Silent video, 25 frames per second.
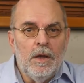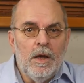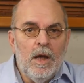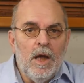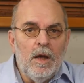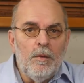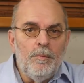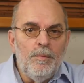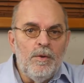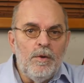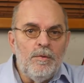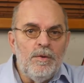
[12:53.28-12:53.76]

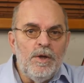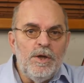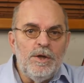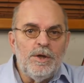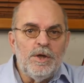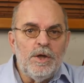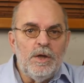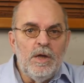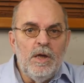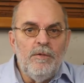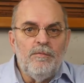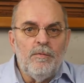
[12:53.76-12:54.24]
Help me
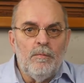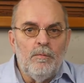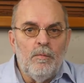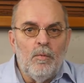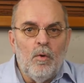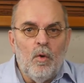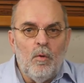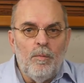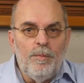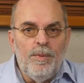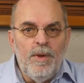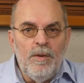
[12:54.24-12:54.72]
reach even
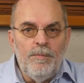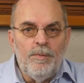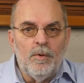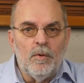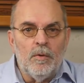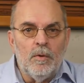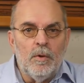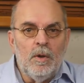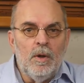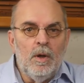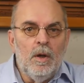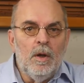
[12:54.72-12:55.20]
more
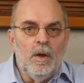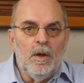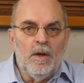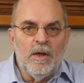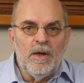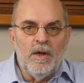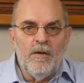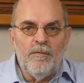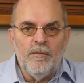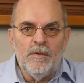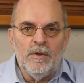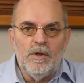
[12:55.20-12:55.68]
people
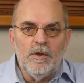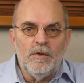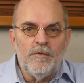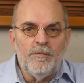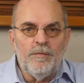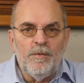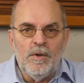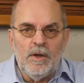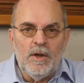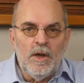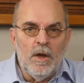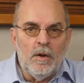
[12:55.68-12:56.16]
by giving
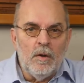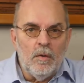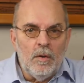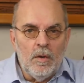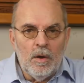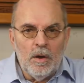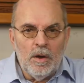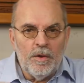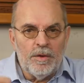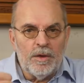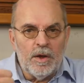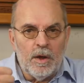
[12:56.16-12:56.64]
this video
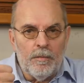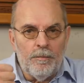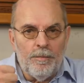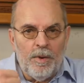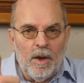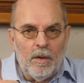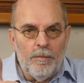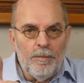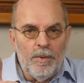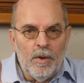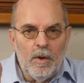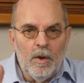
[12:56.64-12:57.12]
a thumb
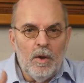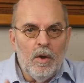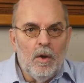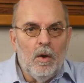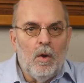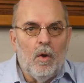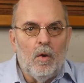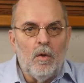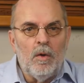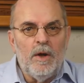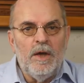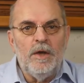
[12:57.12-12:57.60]
up
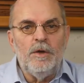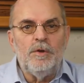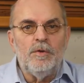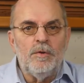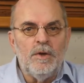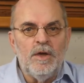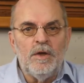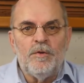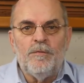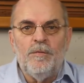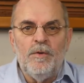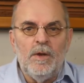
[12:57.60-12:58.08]
or link
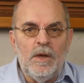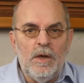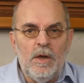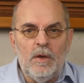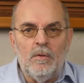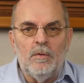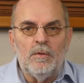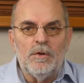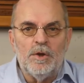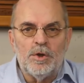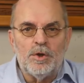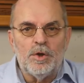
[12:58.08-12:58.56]
to this
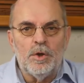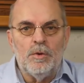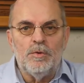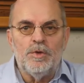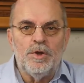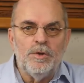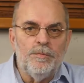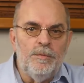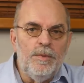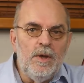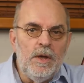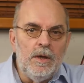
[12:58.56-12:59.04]
video on the
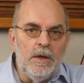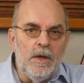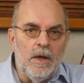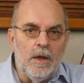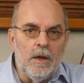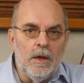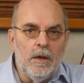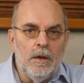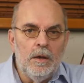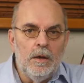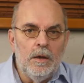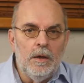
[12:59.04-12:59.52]
social
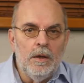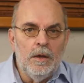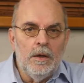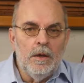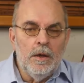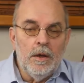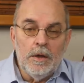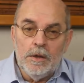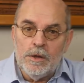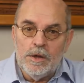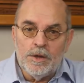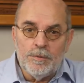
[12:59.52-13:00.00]
media.
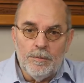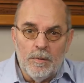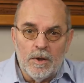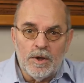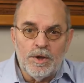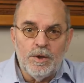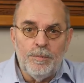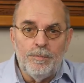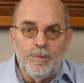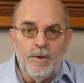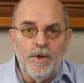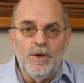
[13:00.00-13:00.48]
It is
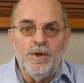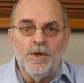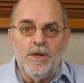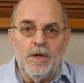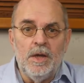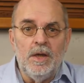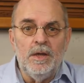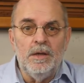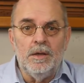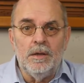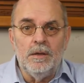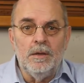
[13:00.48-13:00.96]
much
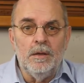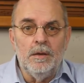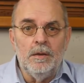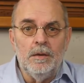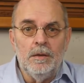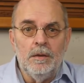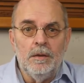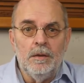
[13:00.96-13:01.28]
appreciated.